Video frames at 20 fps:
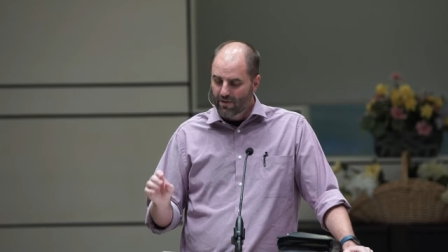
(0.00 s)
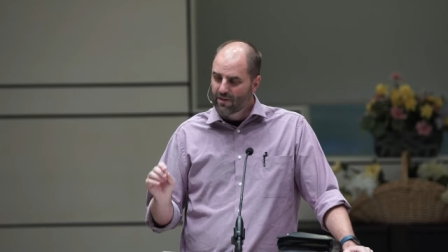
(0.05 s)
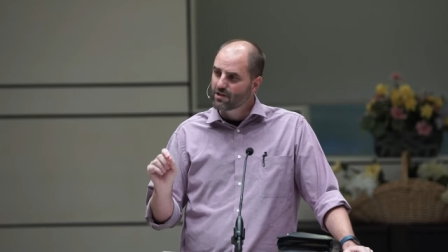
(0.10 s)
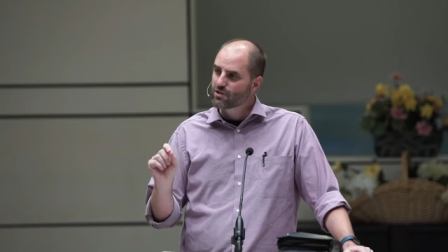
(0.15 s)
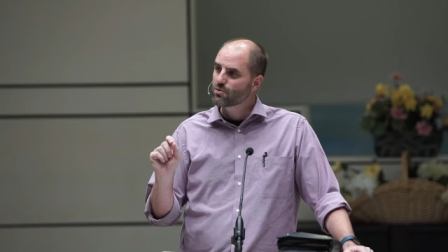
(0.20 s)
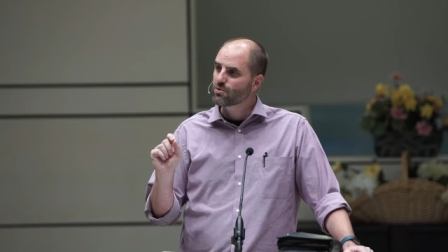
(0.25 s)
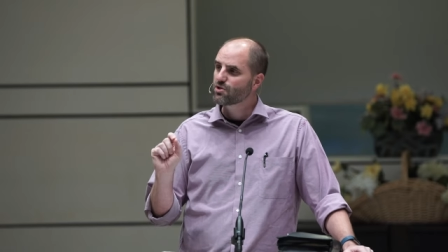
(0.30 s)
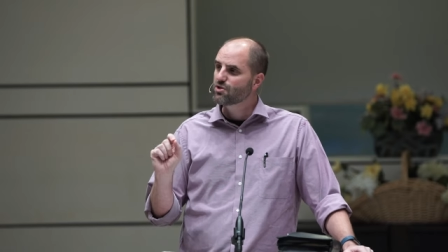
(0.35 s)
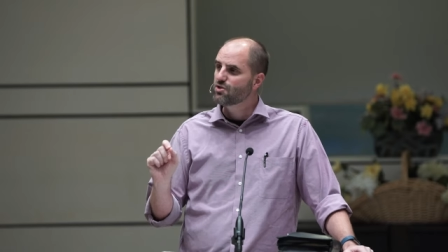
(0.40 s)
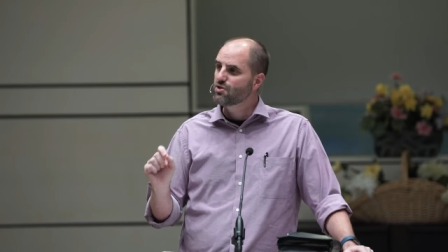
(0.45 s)
this
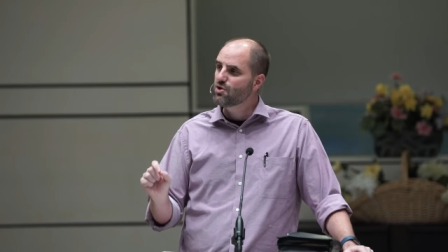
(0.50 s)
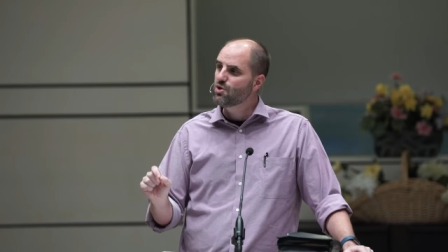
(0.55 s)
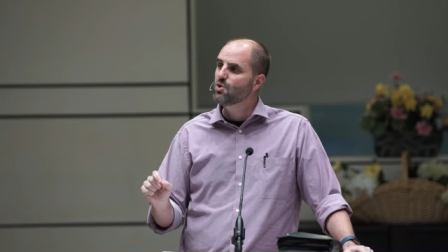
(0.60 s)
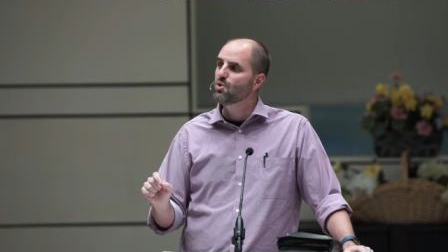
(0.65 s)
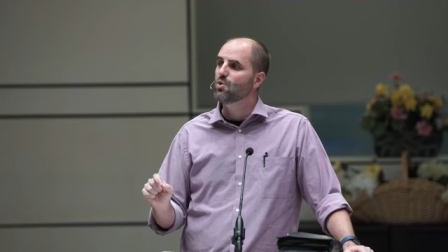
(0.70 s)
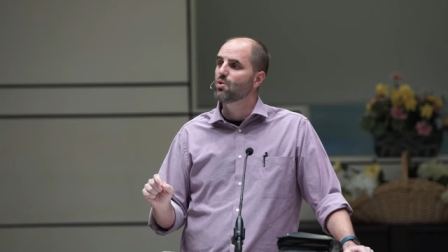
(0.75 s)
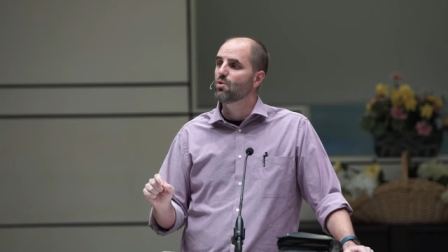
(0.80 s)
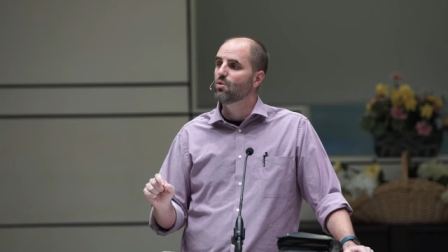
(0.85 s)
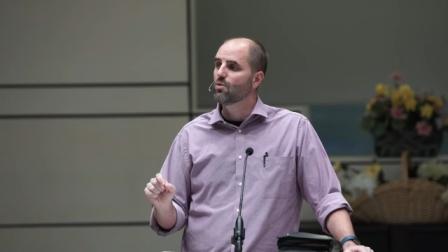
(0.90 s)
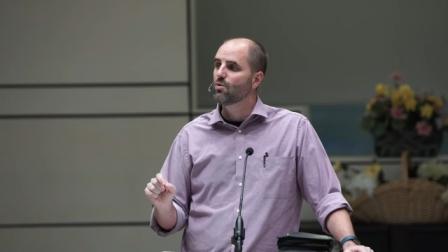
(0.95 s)
was
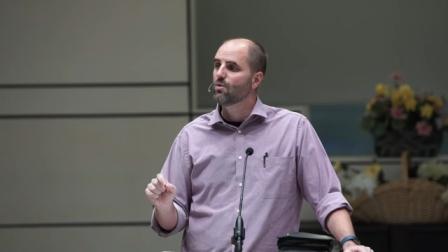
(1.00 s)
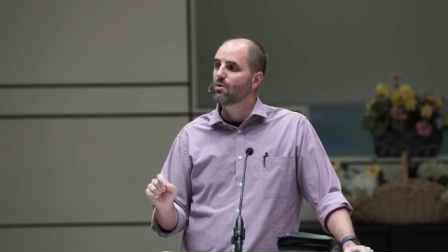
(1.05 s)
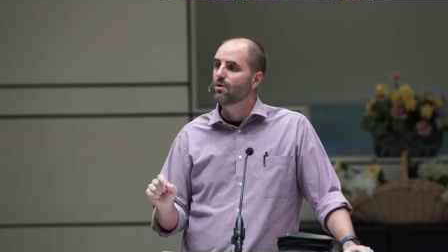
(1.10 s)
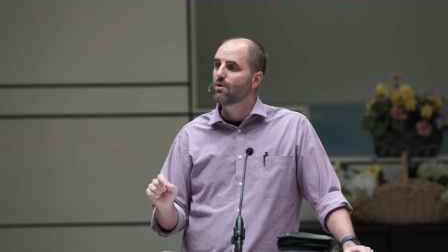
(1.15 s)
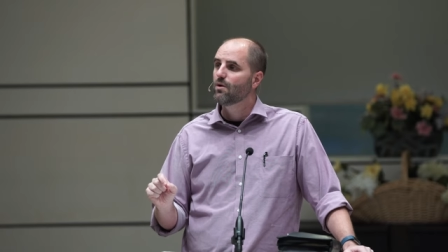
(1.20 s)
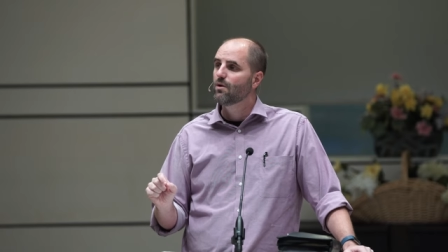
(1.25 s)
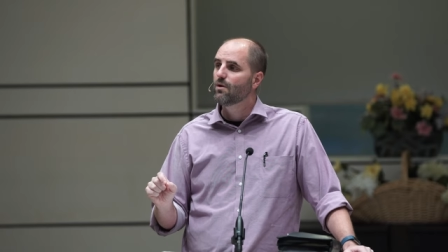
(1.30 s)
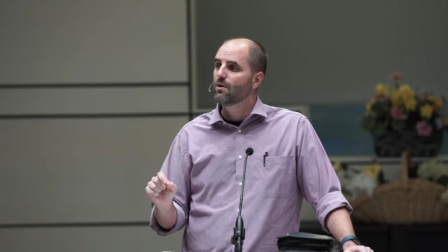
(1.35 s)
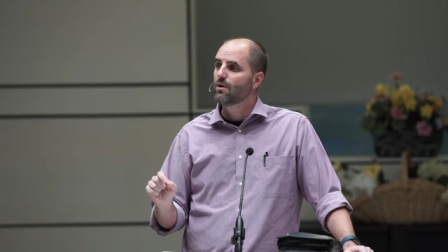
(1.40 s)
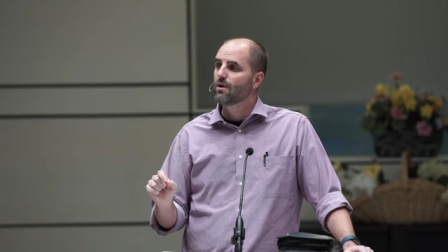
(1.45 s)
new
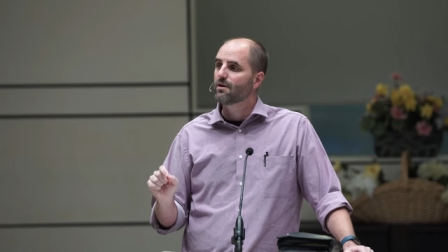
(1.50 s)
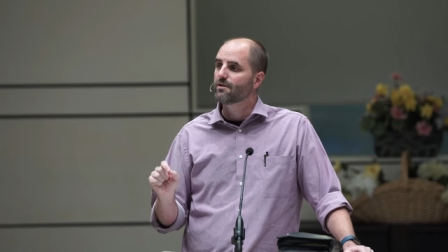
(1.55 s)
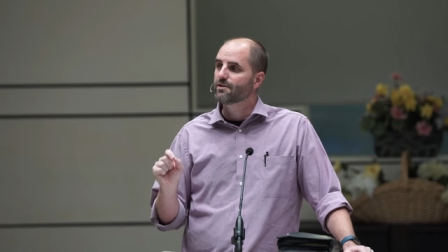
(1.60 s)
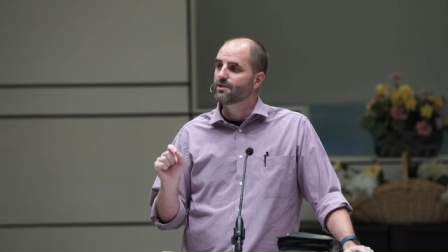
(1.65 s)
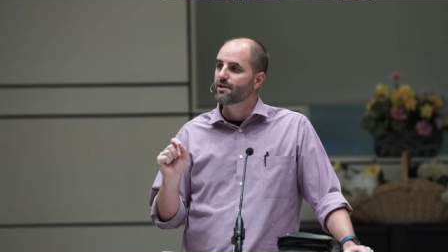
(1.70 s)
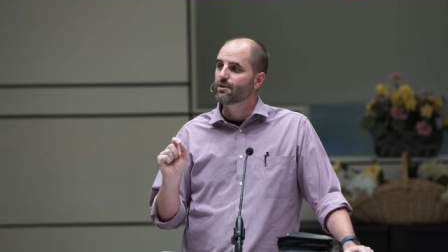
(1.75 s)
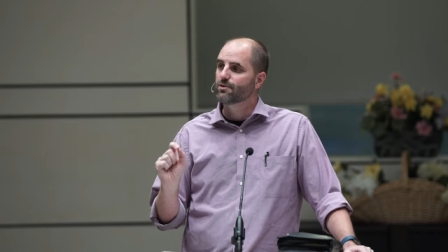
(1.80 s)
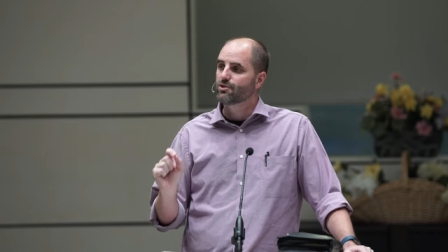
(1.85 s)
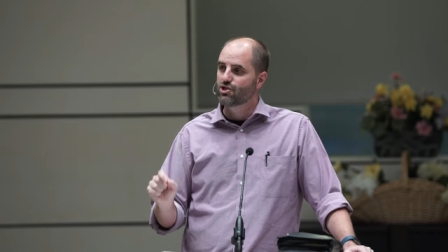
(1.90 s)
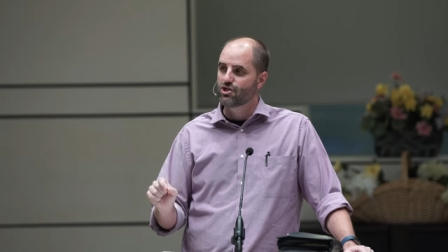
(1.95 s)

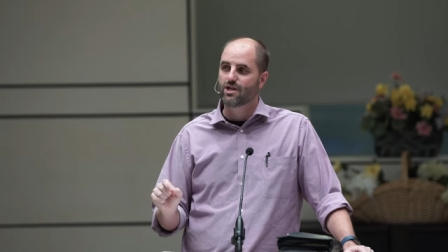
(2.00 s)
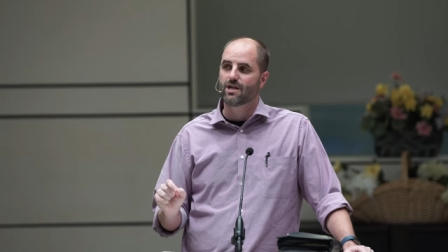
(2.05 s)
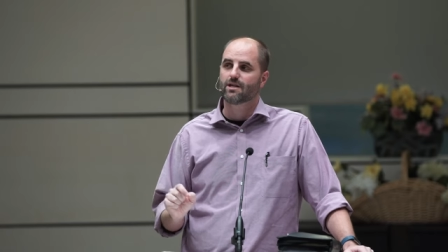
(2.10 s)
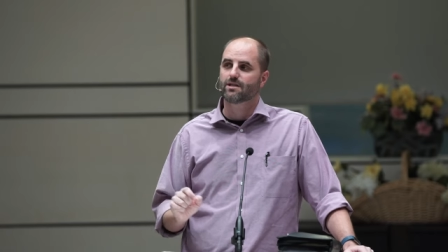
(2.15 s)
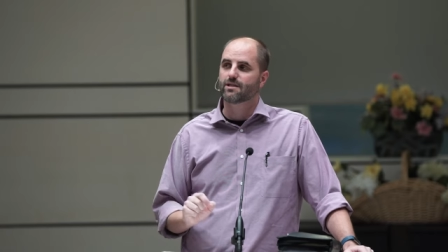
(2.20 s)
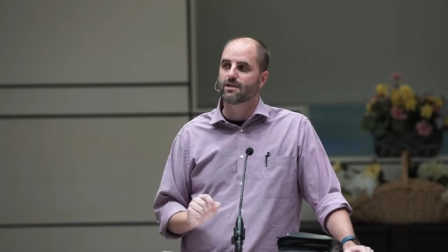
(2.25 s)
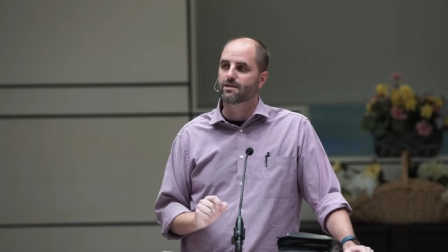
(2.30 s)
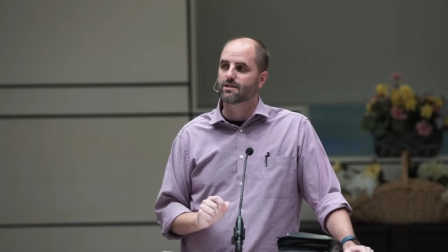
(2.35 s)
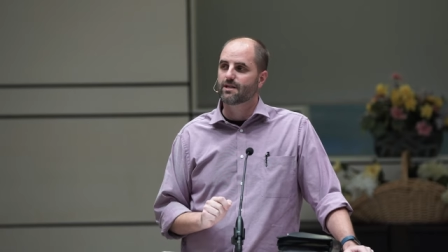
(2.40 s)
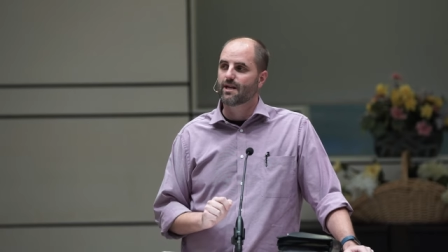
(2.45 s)
until
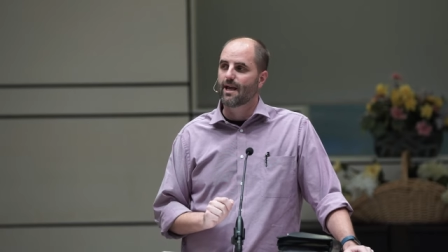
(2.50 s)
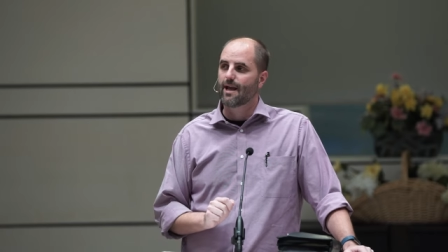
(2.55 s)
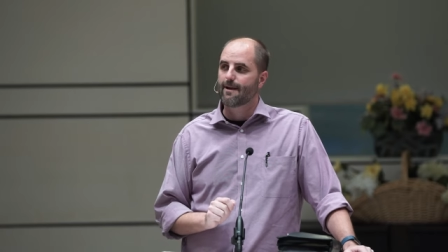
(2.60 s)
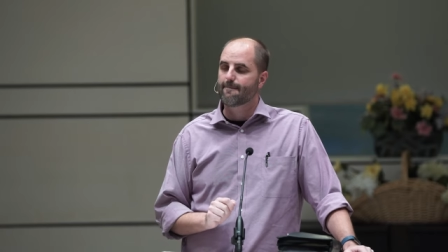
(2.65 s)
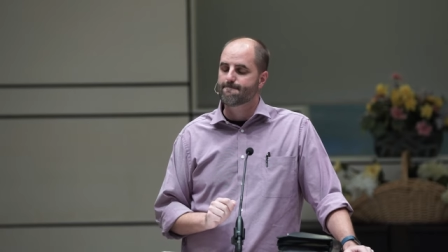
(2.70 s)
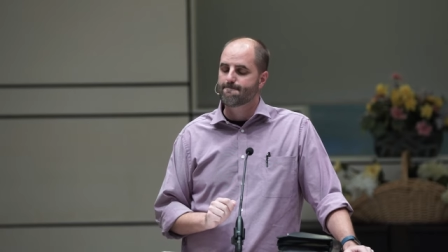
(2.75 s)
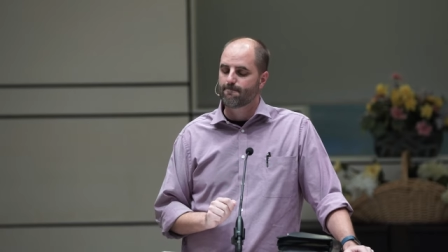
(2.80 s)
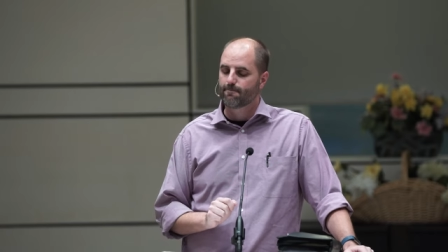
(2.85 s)
Jesus came.